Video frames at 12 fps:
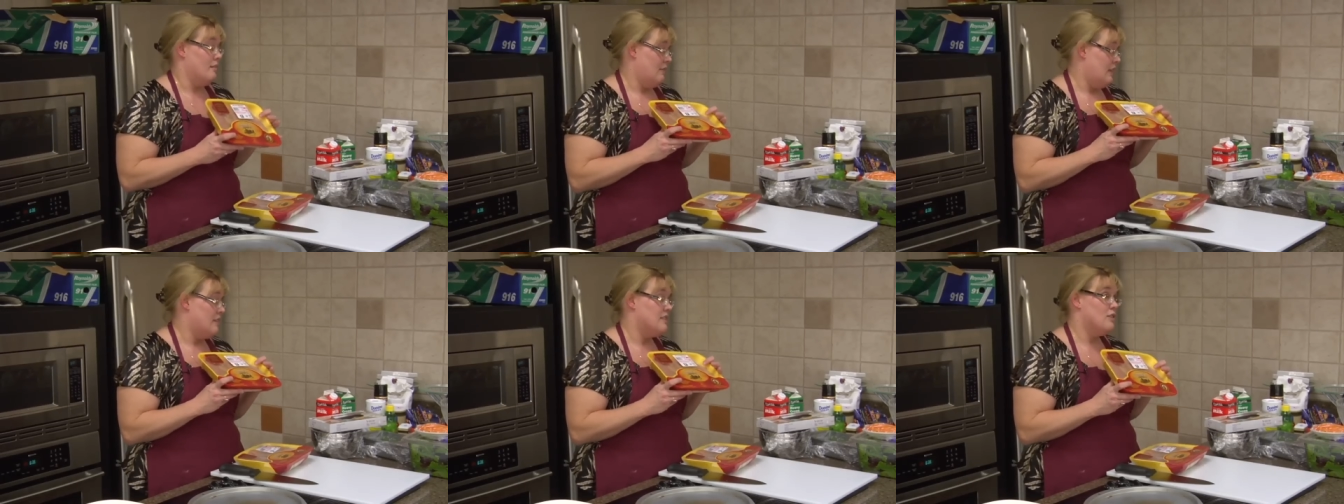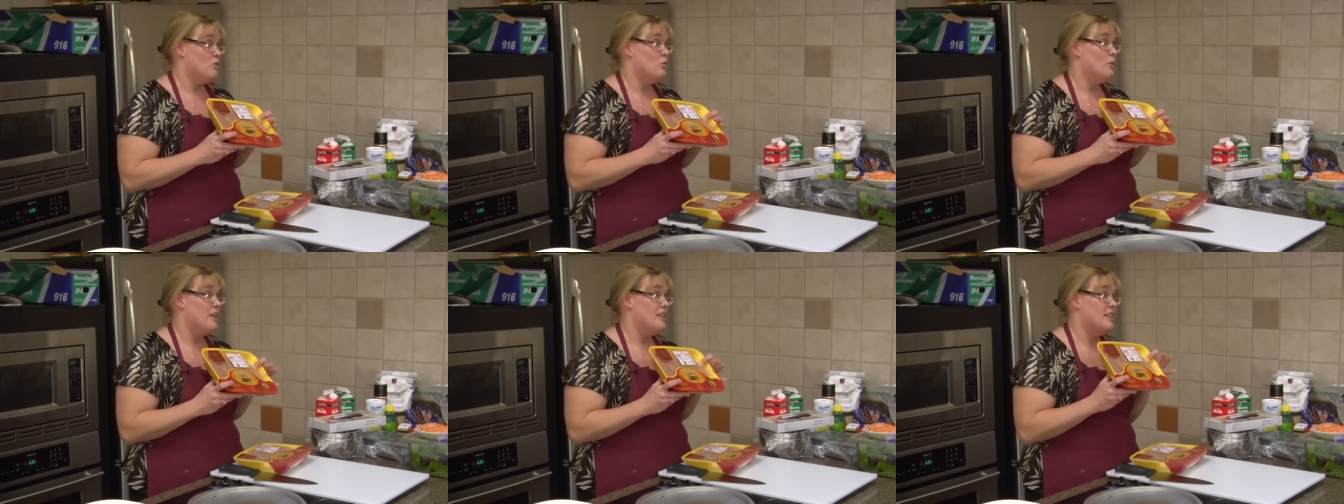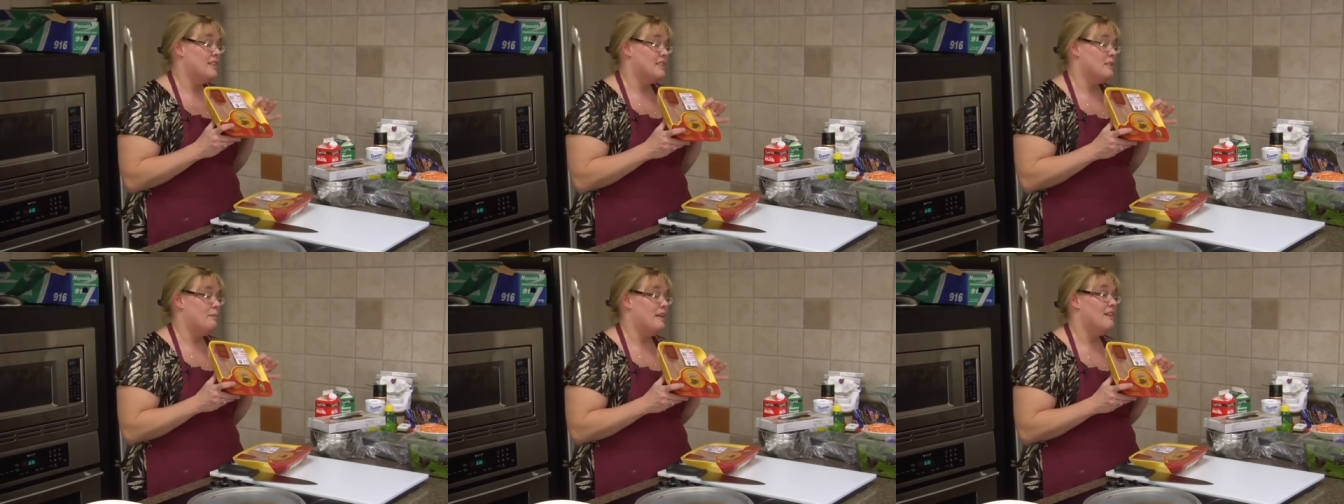in the tenderloin. It tends
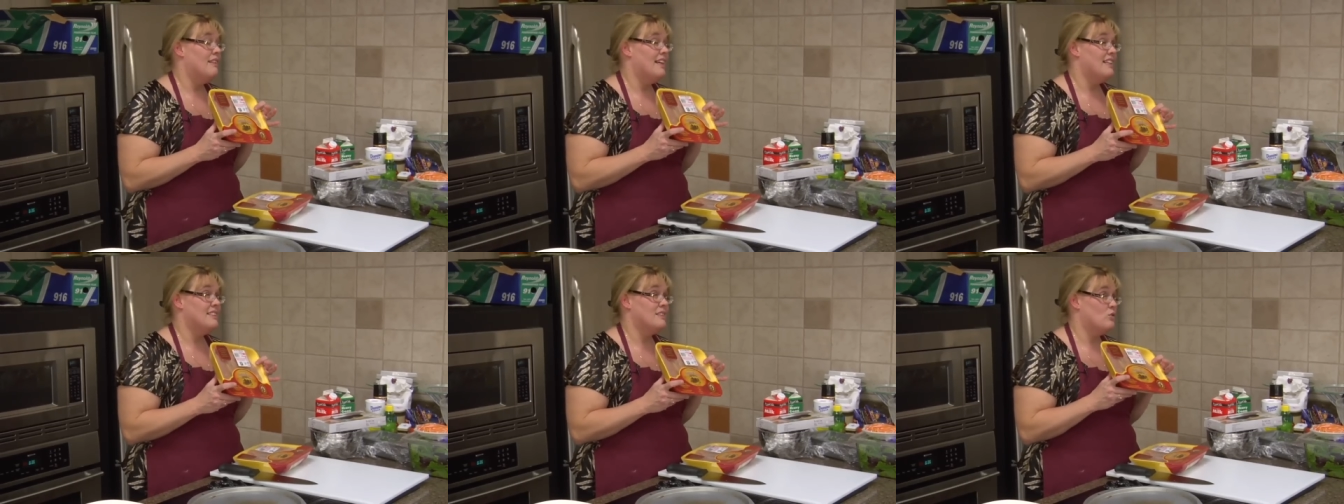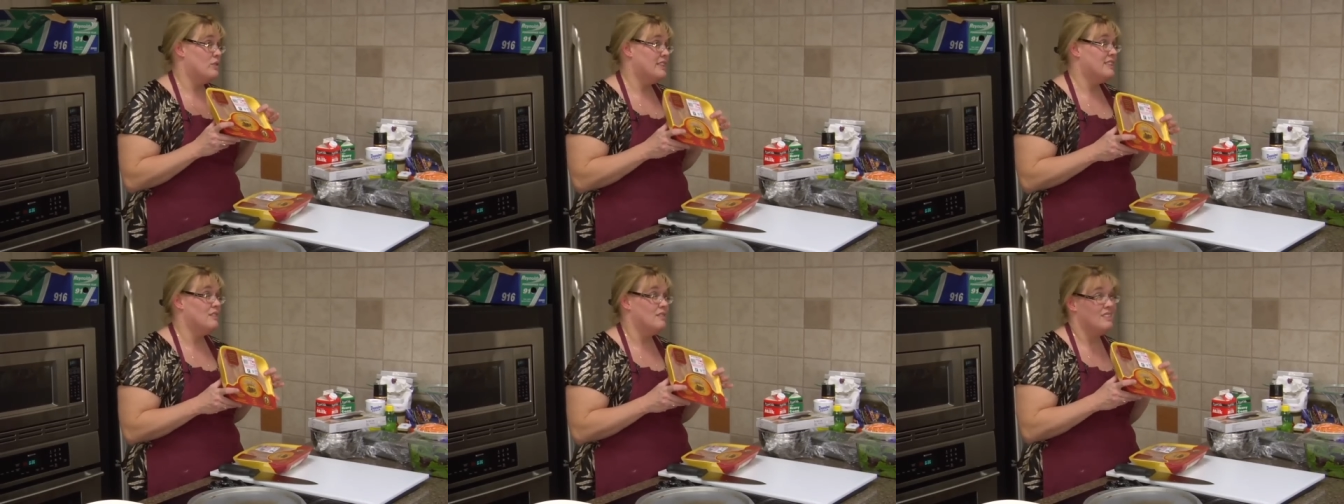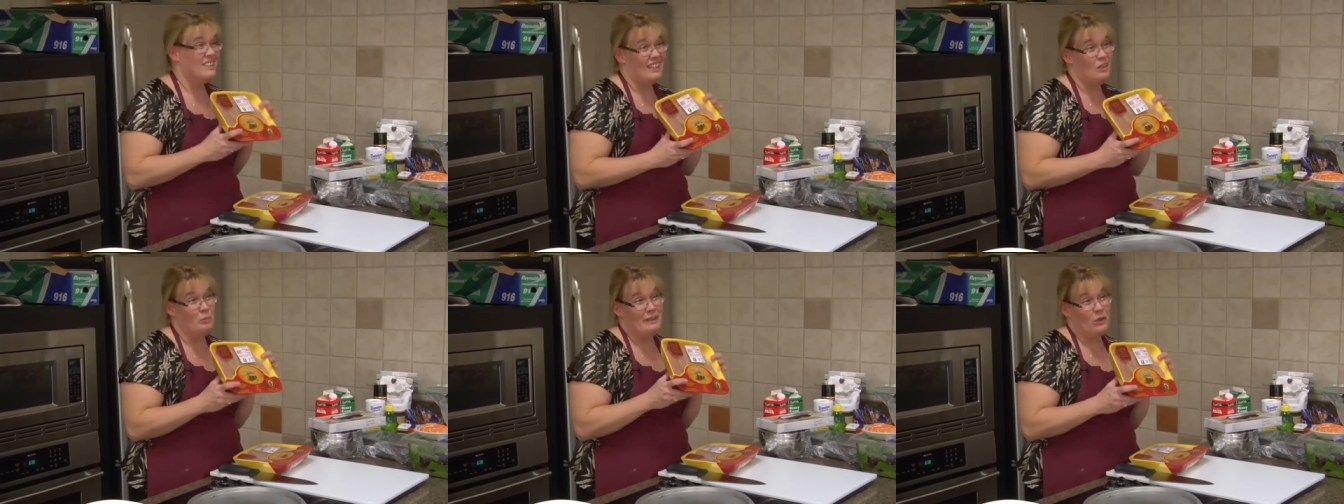to be less gristle, that
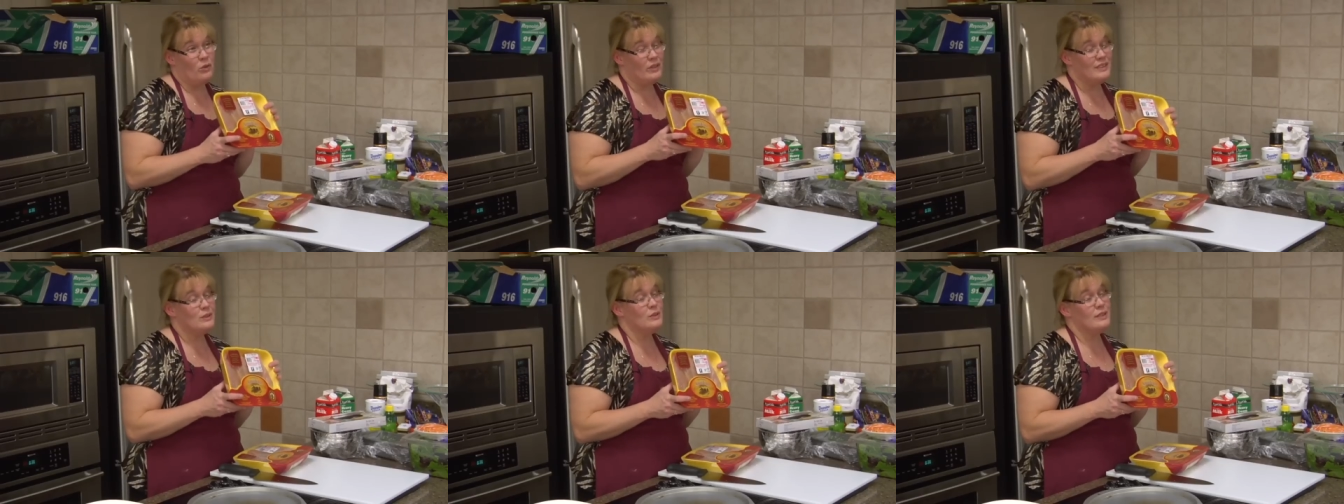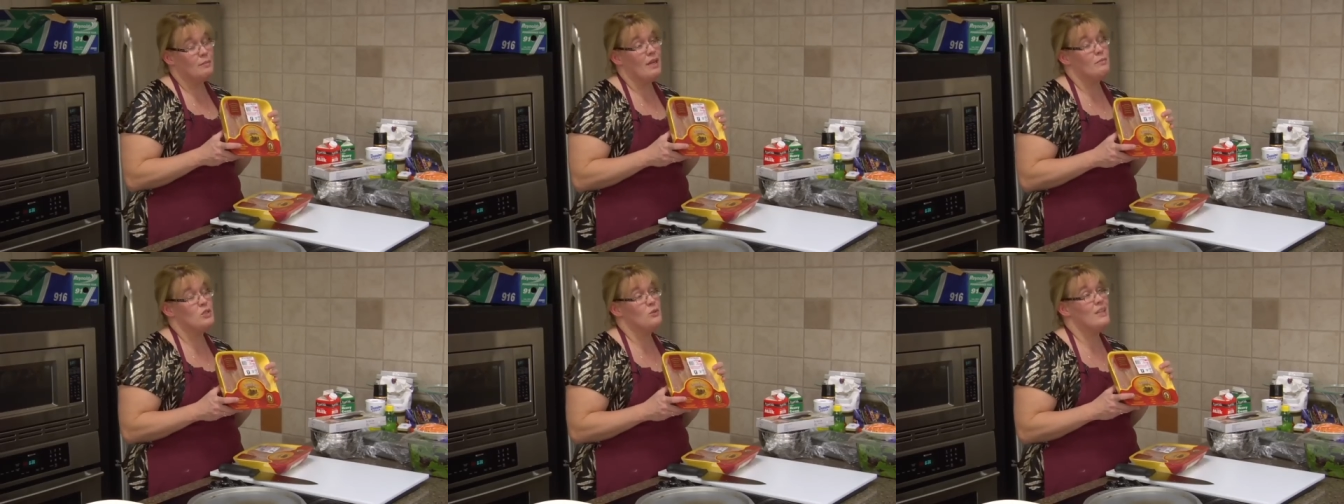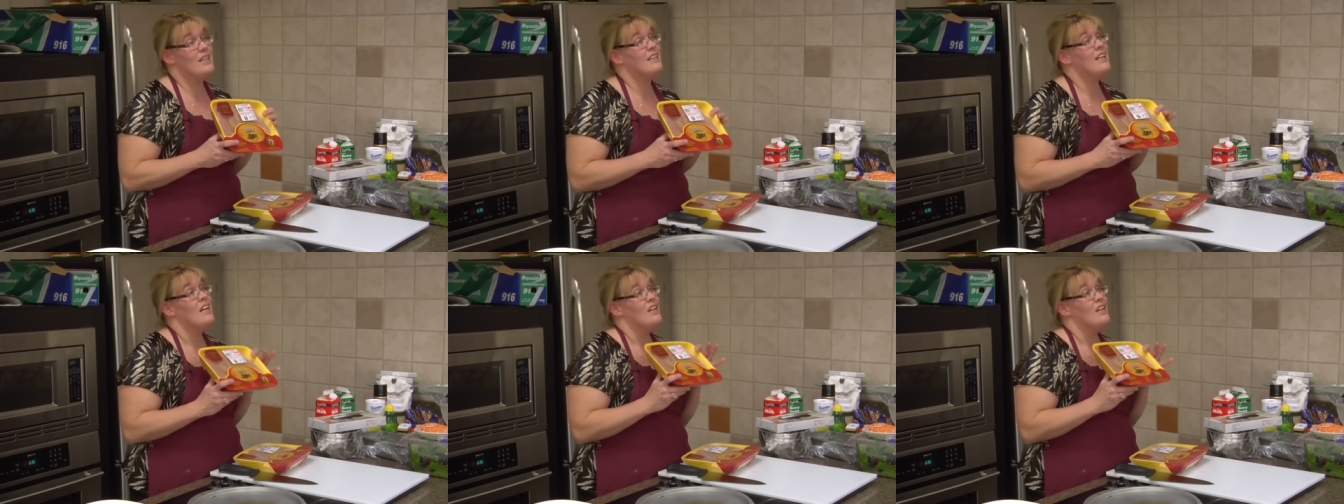little bit of gristle sometimes you get.